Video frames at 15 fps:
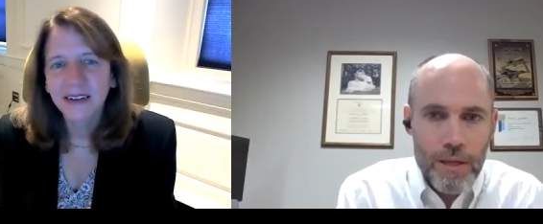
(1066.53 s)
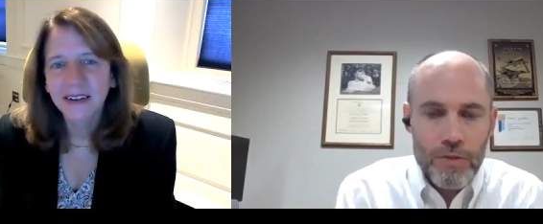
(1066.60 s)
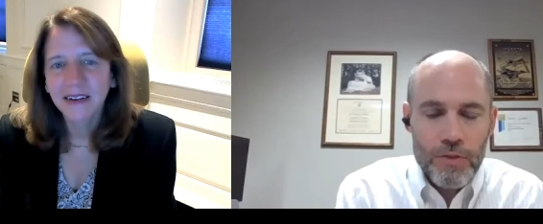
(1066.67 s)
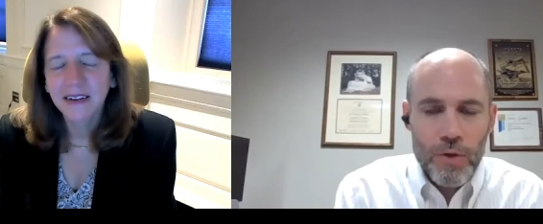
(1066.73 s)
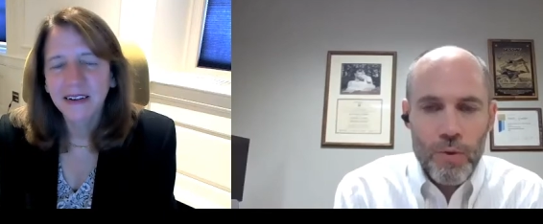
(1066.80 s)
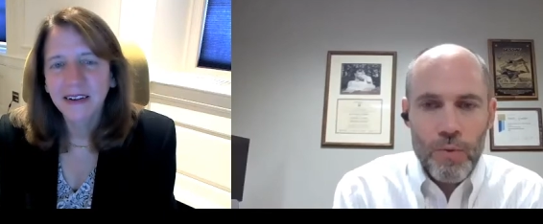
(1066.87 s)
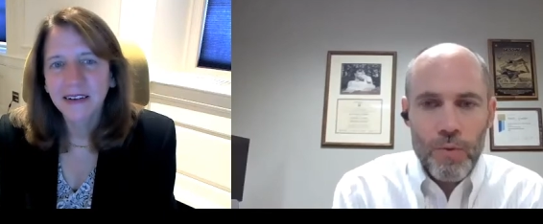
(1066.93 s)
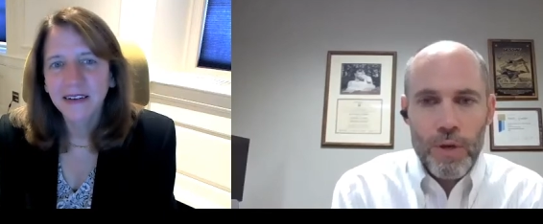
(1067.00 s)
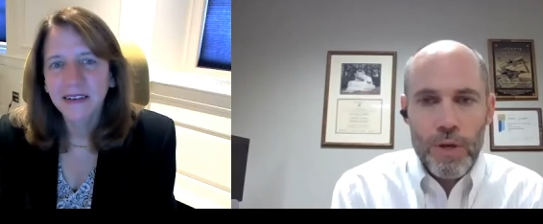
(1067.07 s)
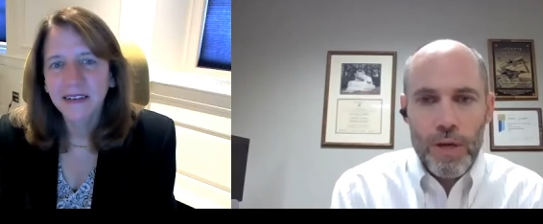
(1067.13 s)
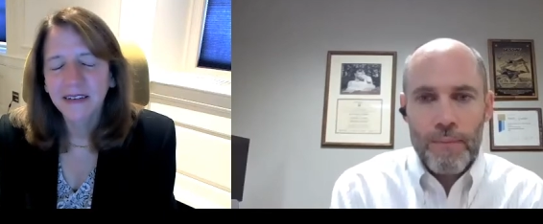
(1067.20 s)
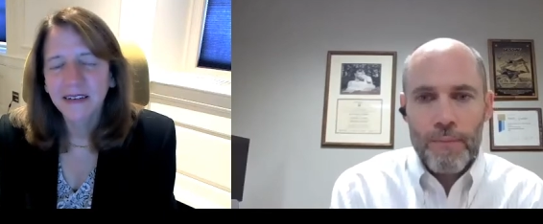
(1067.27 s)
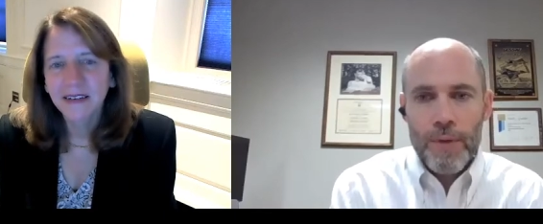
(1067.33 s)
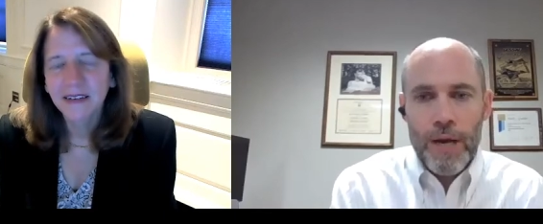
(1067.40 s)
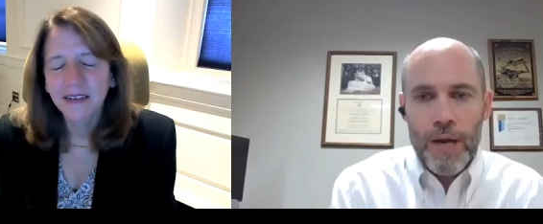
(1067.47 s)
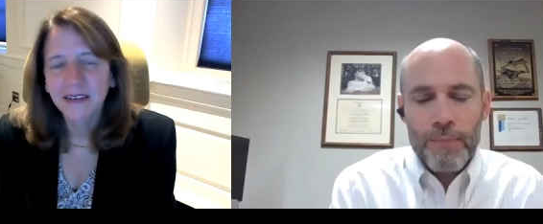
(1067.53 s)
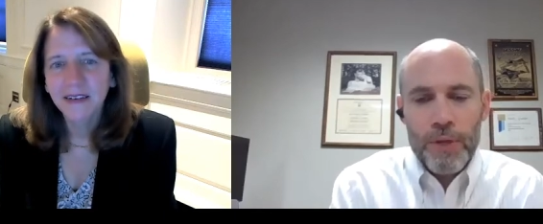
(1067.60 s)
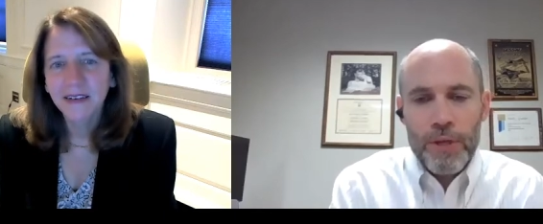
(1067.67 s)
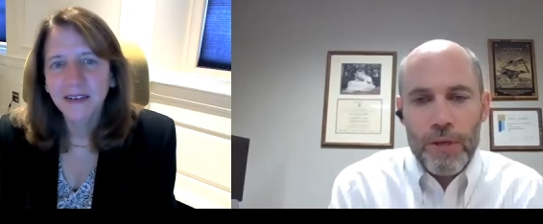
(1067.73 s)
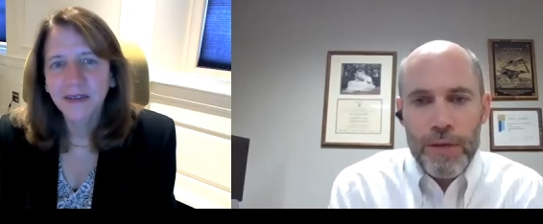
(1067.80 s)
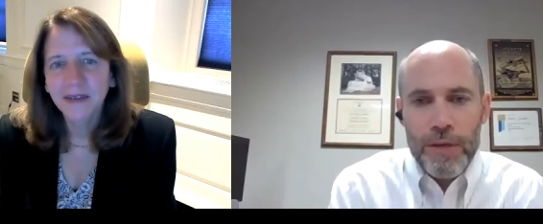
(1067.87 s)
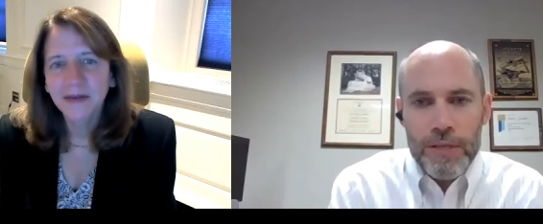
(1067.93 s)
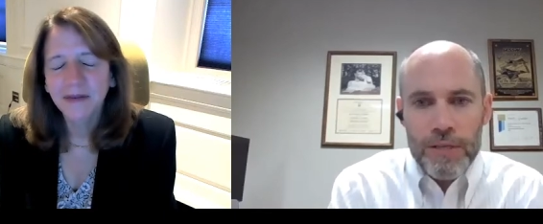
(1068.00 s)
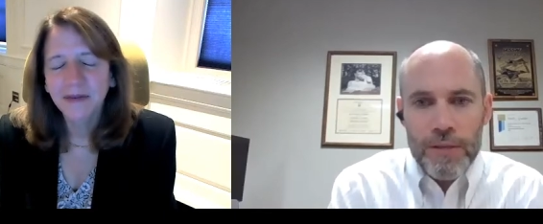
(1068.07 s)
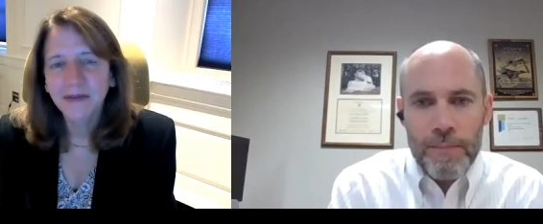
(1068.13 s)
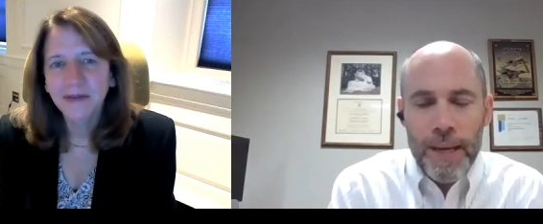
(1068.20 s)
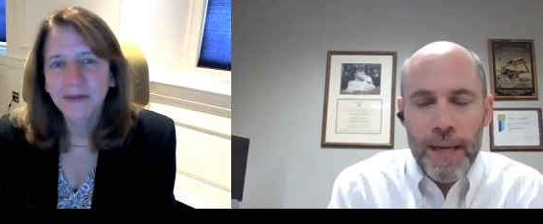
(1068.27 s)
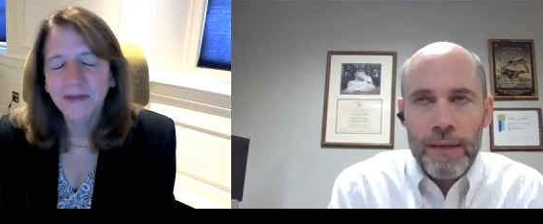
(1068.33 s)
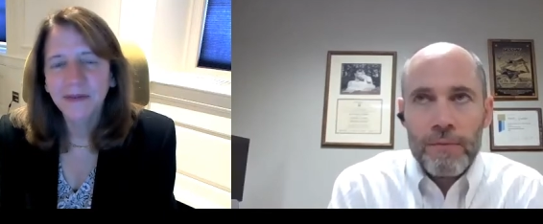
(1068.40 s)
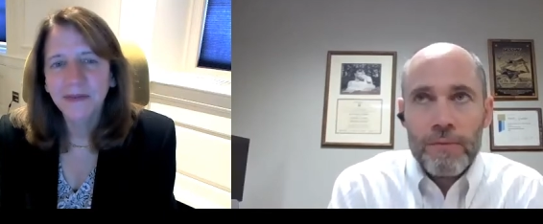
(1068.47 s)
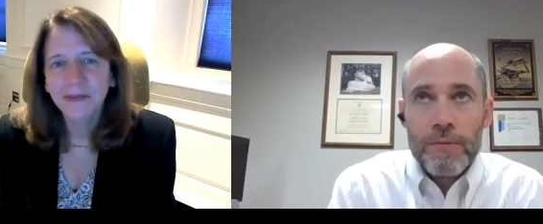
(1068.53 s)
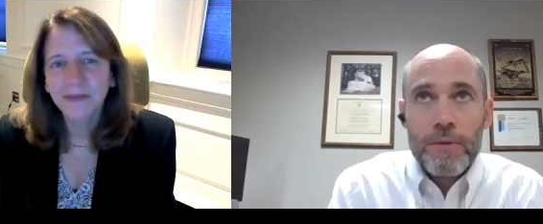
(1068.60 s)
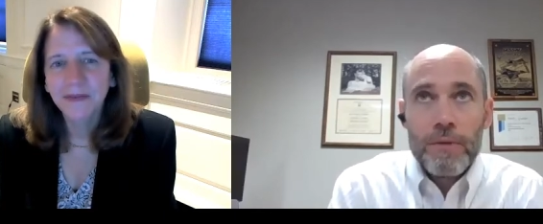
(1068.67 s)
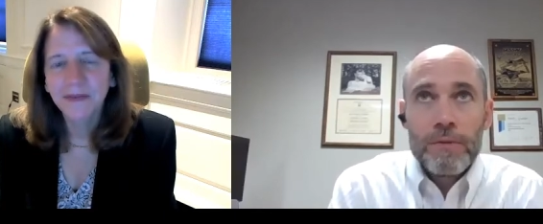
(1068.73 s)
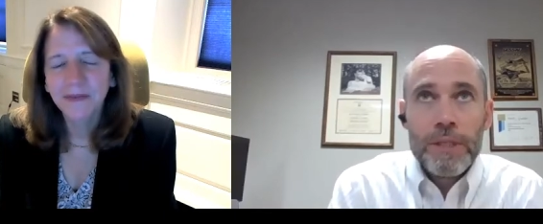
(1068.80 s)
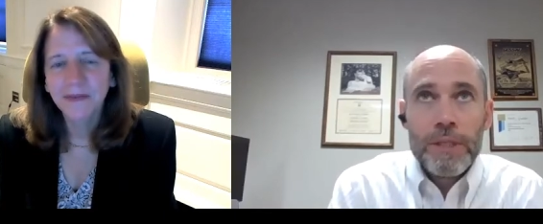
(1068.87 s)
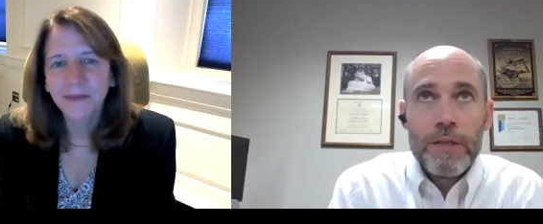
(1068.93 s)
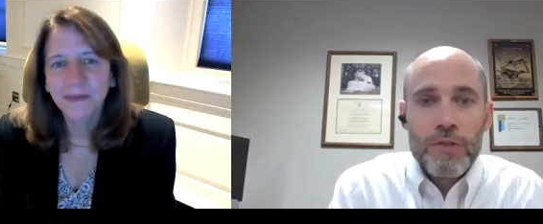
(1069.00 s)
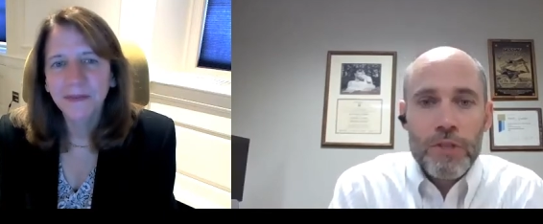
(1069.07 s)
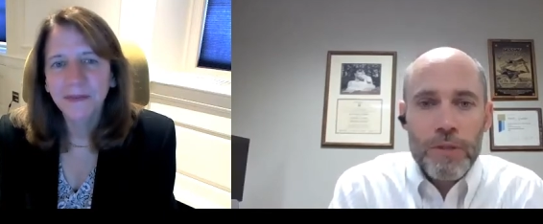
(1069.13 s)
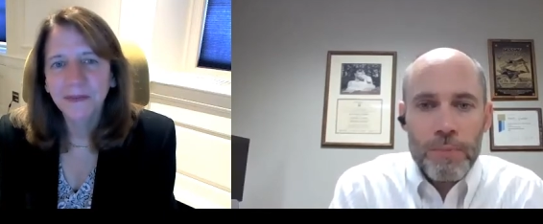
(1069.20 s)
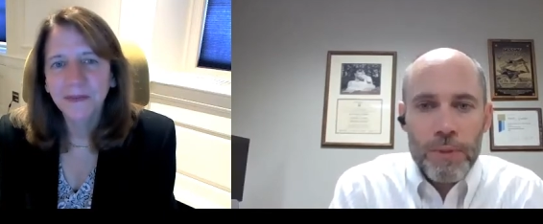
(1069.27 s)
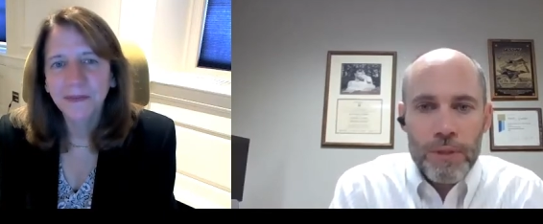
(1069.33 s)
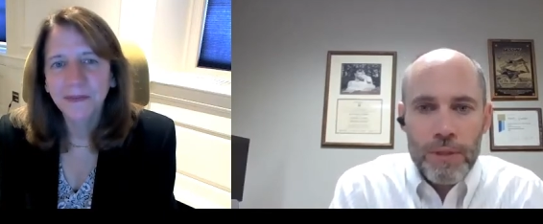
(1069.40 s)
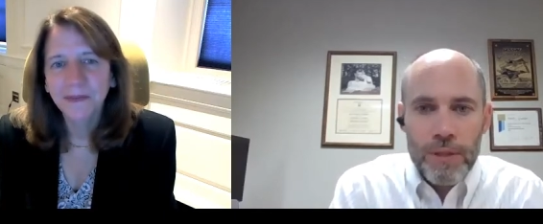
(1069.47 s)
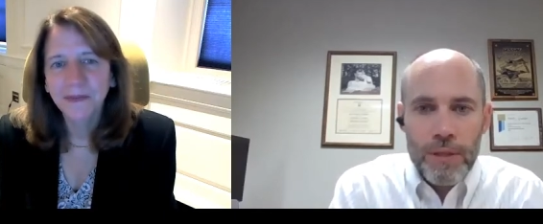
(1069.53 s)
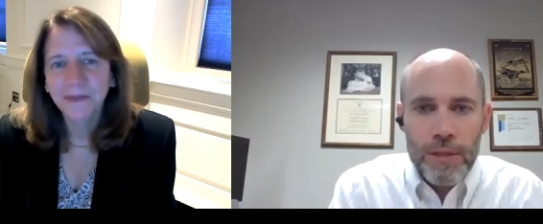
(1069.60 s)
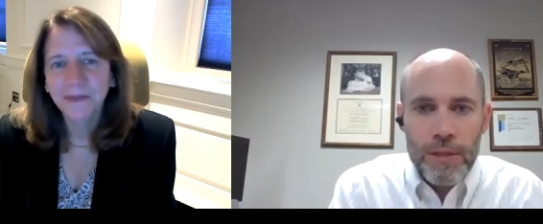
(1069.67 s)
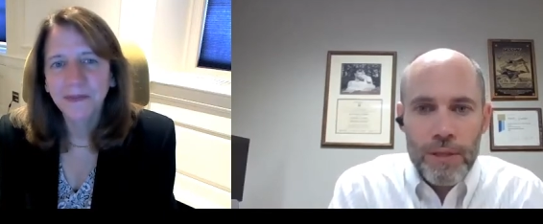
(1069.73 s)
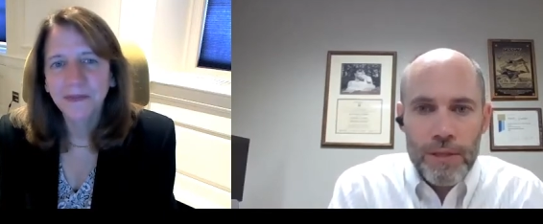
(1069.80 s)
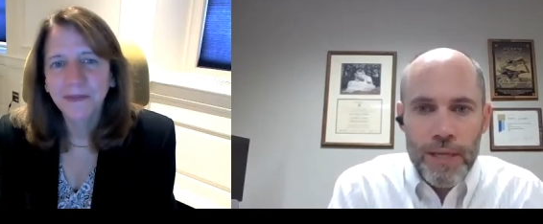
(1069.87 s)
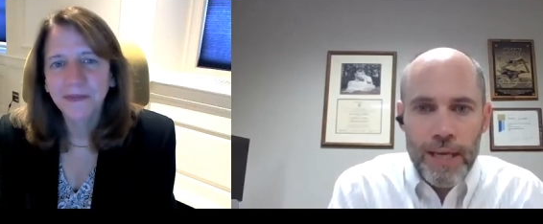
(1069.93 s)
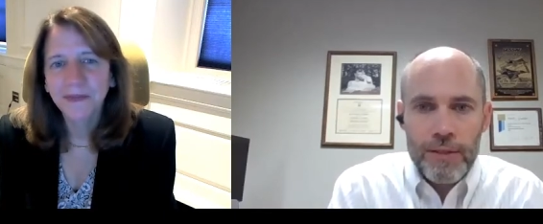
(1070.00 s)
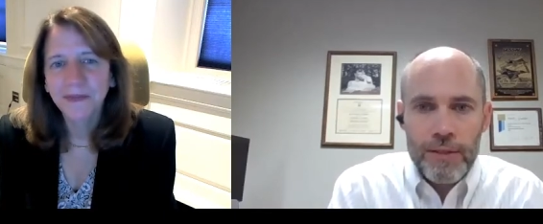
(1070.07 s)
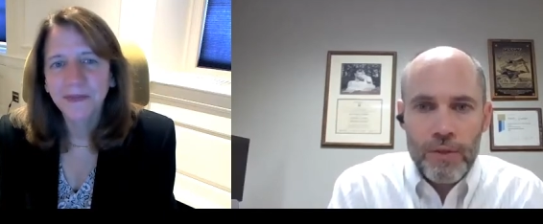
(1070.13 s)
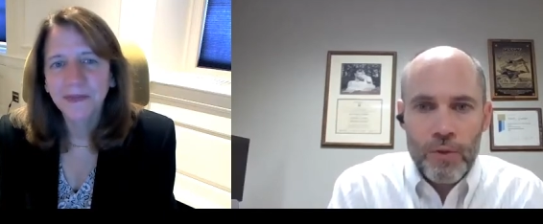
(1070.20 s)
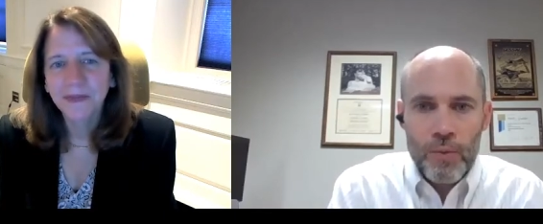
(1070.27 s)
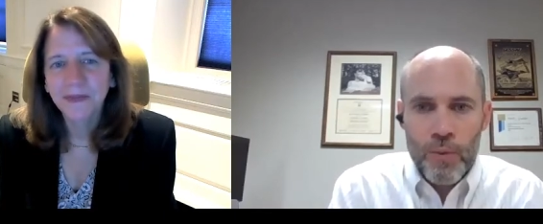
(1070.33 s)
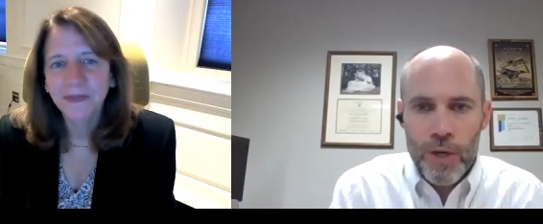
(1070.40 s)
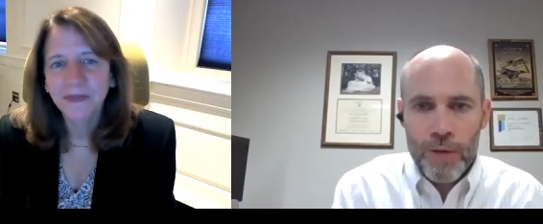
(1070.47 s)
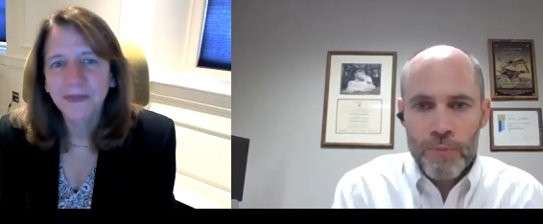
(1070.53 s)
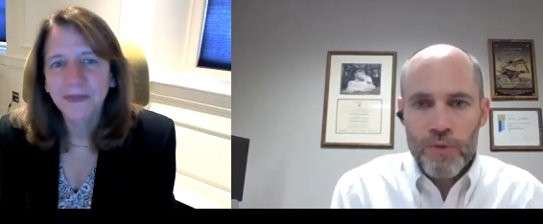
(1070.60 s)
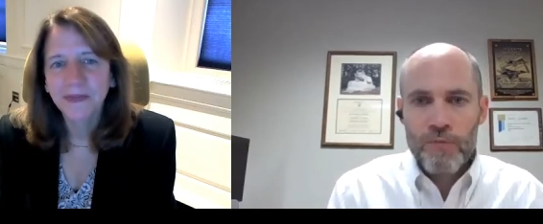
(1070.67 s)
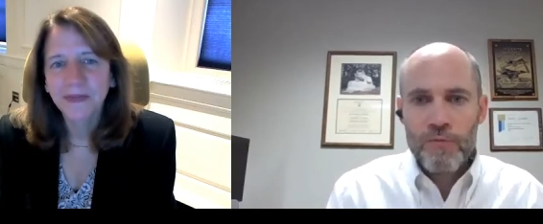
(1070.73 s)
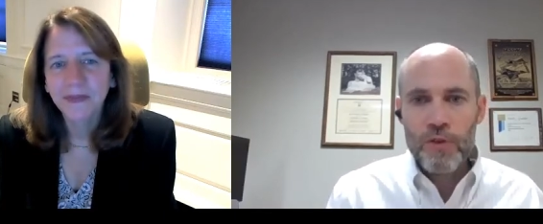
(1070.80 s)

Speaker 1: so I'm curious about leadership in the in the technical realm you've,